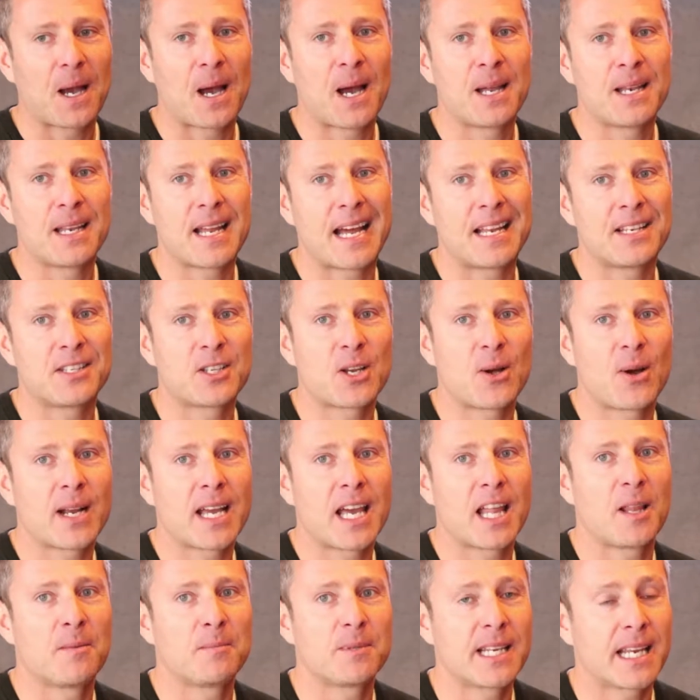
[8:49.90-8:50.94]
And so I
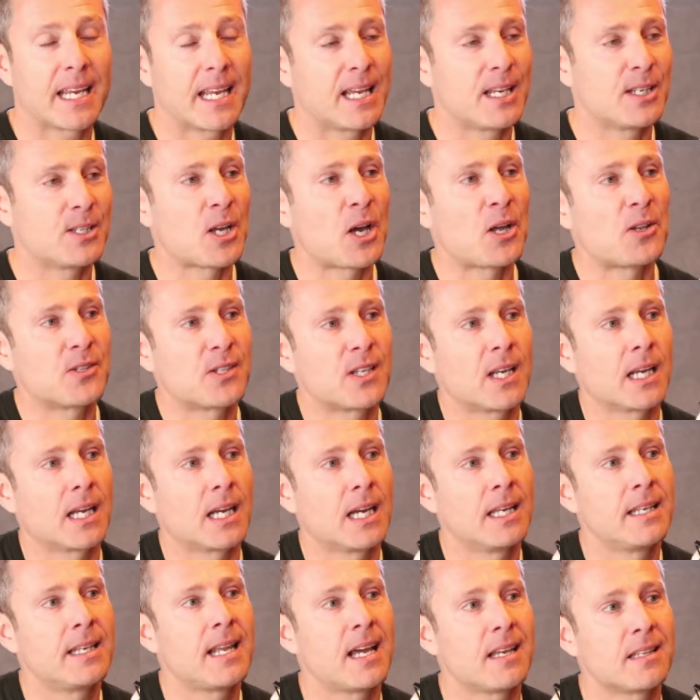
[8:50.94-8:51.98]
get them singing and dancing,
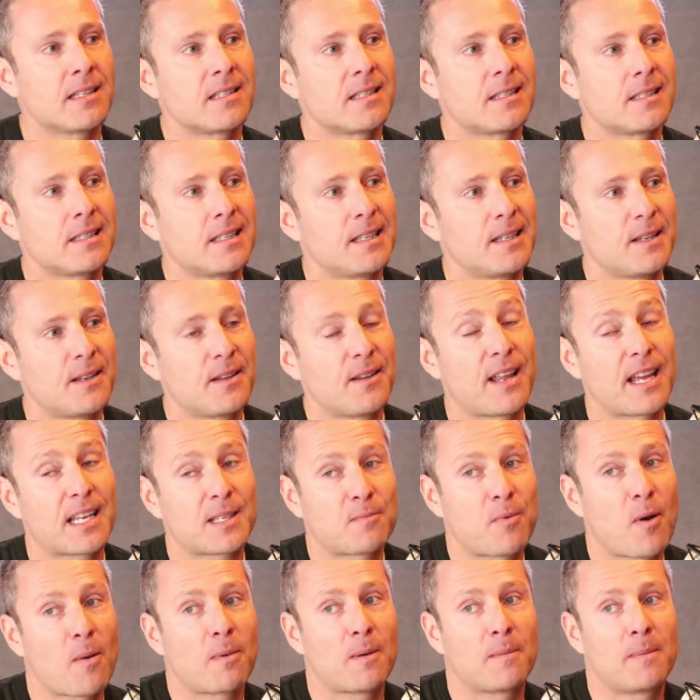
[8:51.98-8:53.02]
and that's
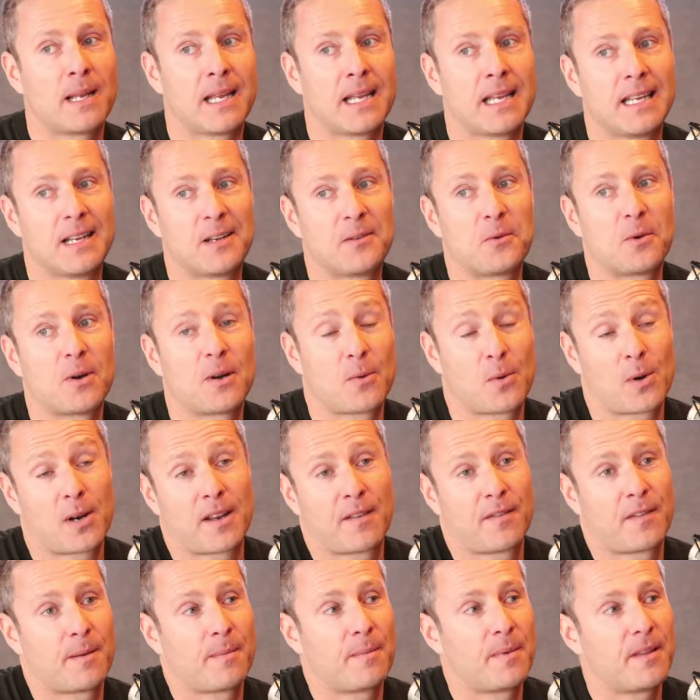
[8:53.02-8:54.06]
probably one
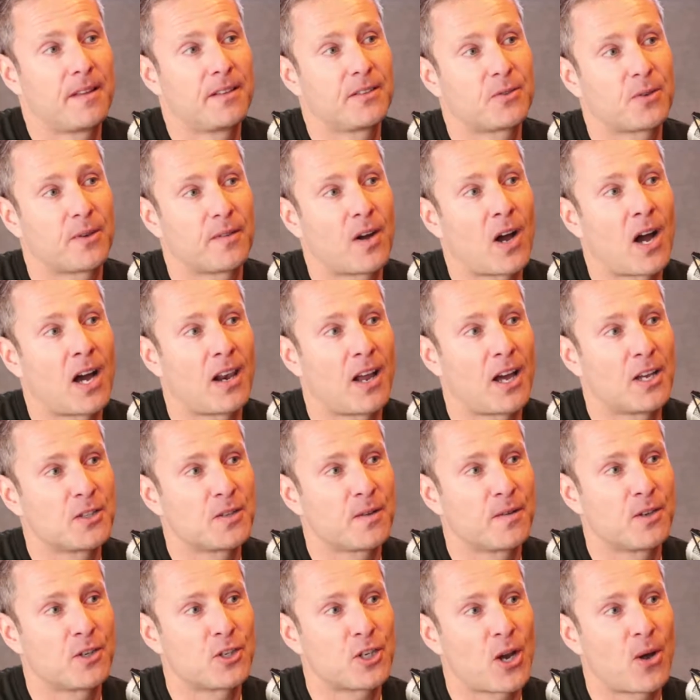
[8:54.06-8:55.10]
of the sort of highlights
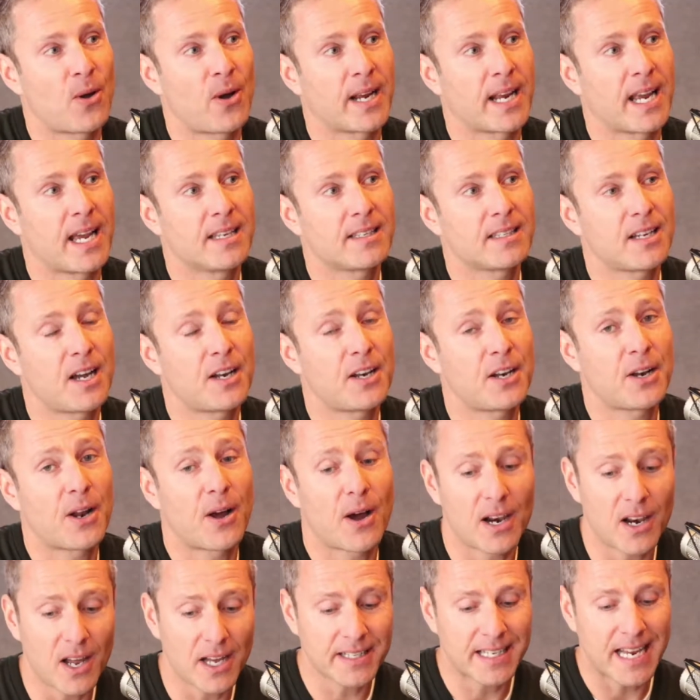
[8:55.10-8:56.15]
of the show, I guess. I don't know.
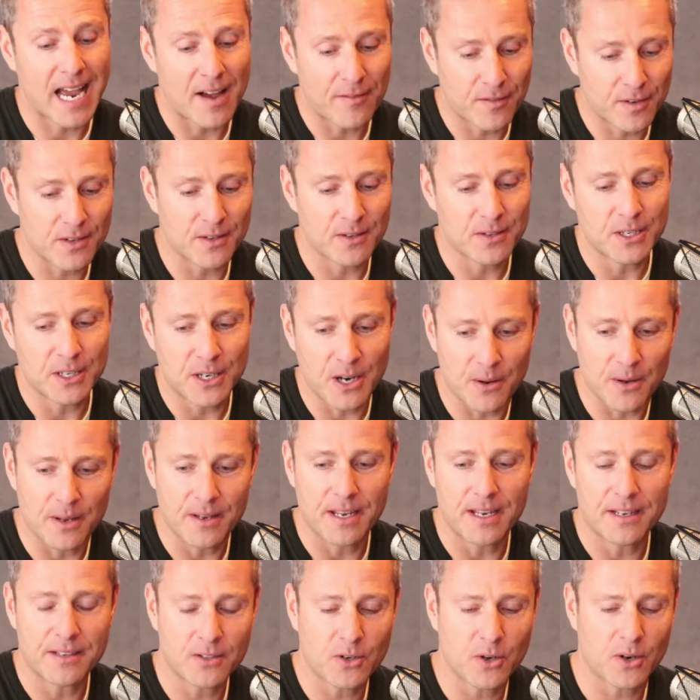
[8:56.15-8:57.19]
I like to have it.
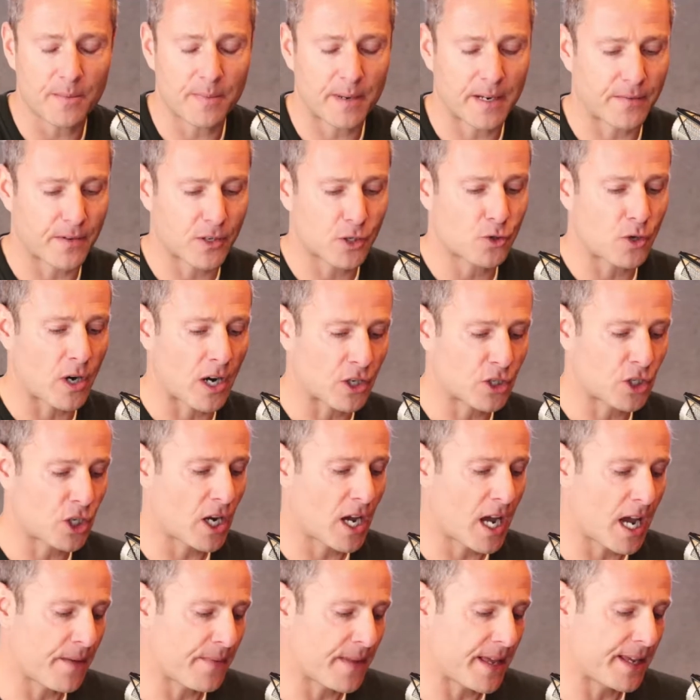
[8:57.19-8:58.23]
It's got a bit of a structure,
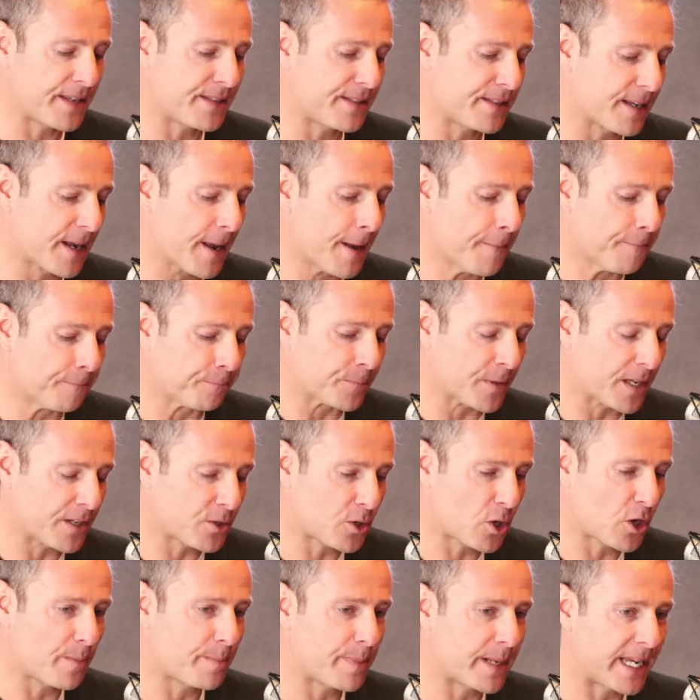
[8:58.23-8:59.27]
and it's
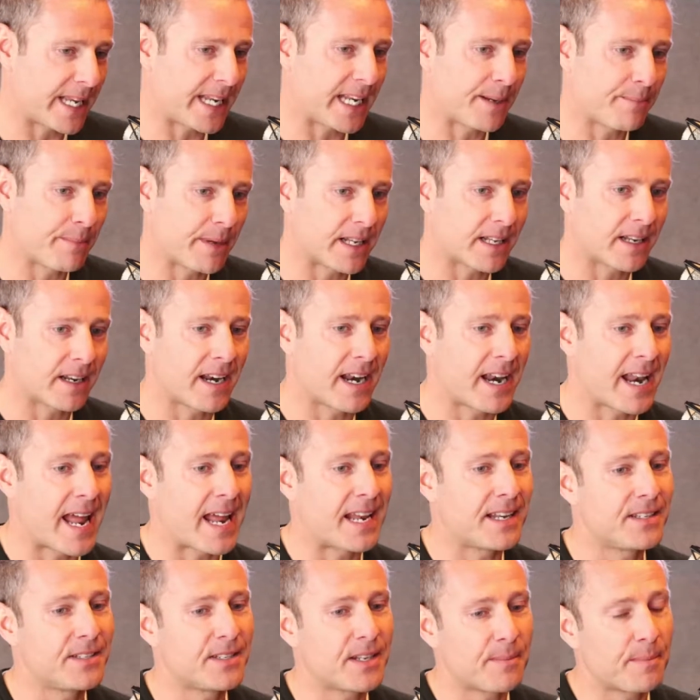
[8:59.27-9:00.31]
got a beginning, middle, and an
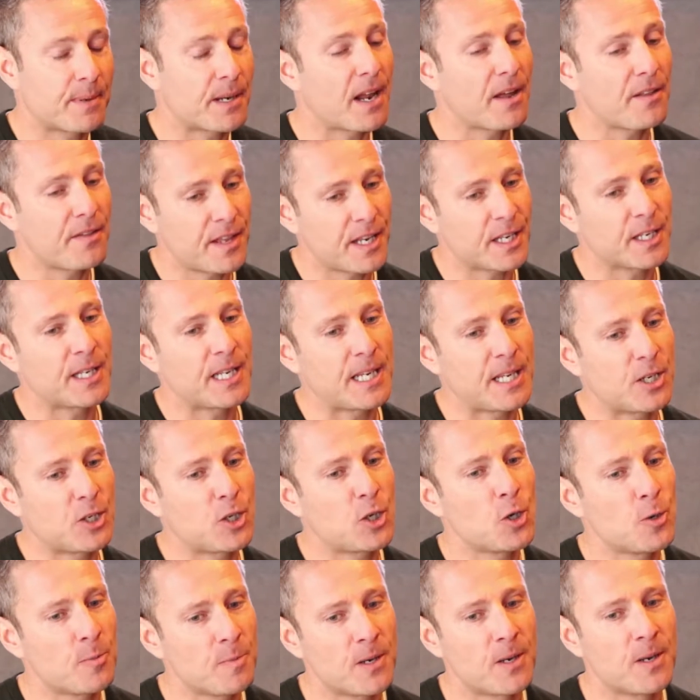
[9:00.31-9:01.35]
end. But I think
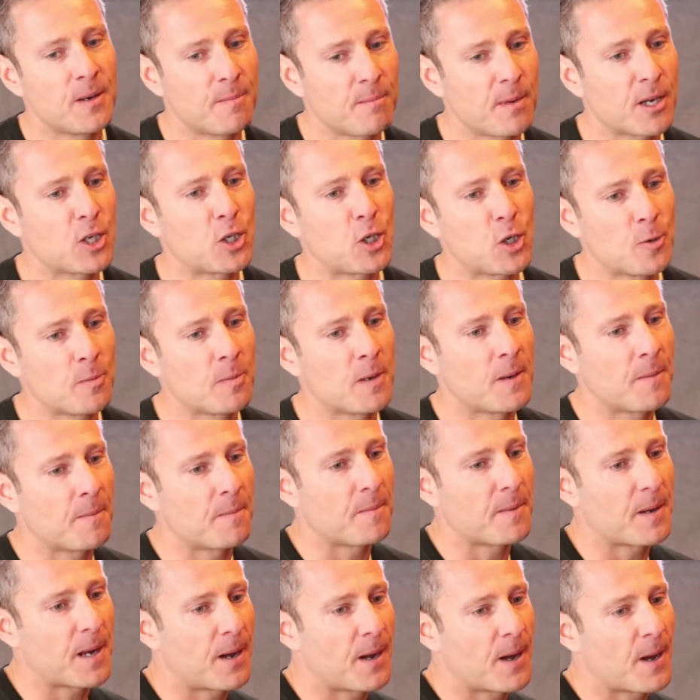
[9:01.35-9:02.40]
my
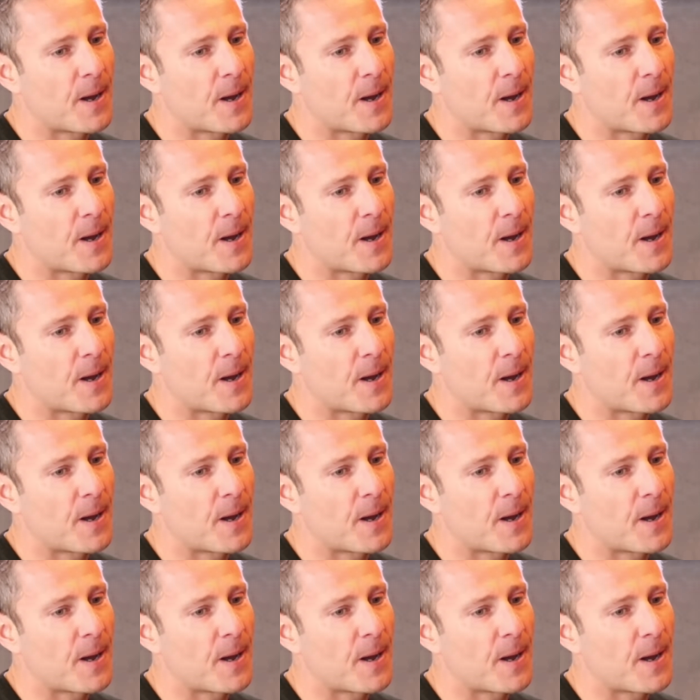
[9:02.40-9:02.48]
human